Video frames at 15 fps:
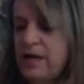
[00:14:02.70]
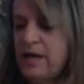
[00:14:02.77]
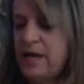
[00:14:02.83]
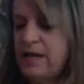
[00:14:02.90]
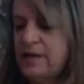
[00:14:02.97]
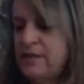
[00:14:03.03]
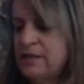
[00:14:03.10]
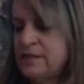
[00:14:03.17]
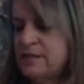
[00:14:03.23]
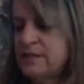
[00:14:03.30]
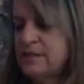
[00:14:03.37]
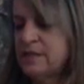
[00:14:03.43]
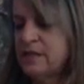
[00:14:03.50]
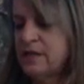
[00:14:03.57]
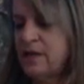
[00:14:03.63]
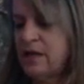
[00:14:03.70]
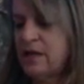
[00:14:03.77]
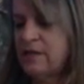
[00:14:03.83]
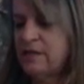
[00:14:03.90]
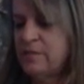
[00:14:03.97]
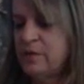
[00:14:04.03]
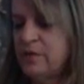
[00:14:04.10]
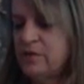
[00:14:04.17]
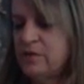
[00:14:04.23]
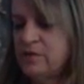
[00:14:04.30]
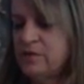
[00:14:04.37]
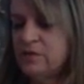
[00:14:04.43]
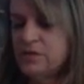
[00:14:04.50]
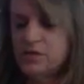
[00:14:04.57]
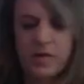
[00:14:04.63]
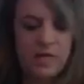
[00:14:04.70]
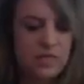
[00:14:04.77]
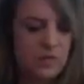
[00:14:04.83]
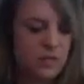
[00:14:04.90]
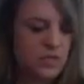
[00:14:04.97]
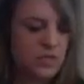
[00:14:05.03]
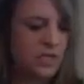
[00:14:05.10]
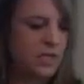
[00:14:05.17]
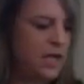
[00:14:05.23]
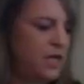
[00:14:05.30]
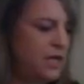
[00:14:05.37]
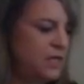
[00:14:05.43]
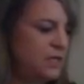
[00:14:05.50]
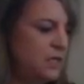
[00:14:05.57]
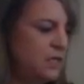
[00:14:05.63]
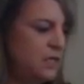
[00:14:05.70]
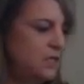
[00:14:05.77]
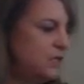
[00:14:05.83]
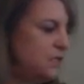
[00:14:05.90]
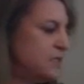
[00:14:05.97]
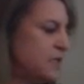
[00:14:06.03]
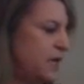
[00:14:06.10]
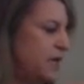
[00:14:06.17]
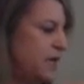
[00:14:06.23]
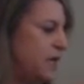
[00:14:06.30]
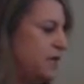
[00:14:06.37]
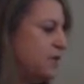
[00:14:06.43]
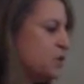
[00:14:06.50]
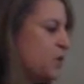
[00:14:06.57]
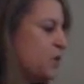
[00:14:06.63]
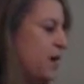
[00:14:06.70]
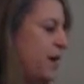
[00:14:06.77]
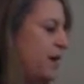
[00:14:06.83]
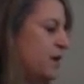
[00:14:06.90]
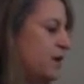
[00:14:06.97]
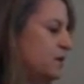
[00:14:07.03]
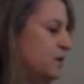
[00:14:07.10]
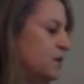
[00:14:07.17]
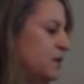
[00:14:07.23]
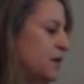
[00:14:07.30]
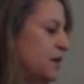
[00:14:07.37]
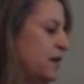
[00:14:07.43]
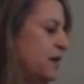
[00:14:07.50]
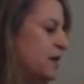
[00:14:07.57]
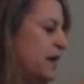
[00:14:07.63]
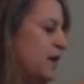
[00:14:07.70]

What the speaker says: ahead and stick on the mother's dress, which again is a triangle cut